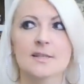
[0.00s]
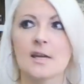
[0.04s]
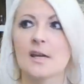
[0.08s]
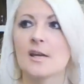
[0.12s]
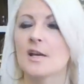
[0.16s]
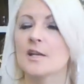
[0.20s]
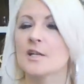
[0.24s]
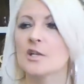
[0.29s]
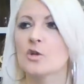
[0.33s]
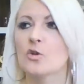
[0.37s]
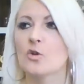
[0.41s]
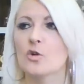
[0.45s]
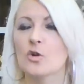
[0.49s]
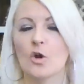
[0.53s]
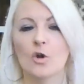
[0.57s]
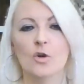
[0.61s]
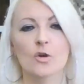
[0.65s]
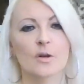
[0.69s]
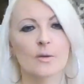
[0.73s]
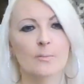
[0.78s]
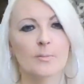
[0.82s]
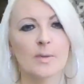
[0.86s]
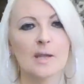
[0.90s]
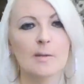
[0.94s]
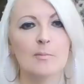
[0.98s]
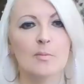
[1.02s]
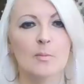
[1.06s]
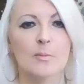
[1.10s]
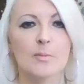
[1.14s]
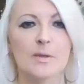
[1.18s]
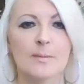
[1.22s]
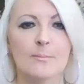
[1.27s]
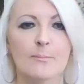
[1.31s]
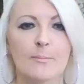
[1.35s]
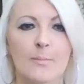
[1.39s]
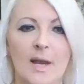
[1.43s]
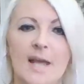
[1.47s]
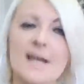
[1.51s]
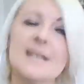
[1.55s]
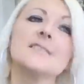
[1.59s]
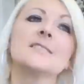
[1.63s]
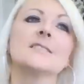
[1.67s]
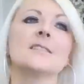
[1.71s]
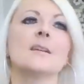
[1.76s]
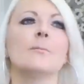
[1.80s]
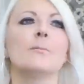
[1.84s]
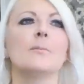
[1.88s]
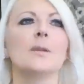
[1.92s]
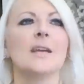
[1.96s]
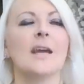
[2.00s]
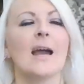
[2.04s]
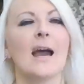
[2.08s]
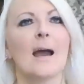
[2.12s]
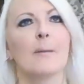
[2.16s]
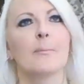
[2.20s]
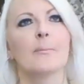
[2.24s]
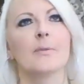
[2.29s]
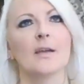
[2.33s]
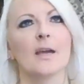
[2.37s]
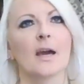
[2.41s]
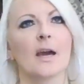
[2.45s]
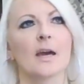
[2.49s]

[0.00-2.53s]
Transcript: And I'd look at other people being blessed and be happy,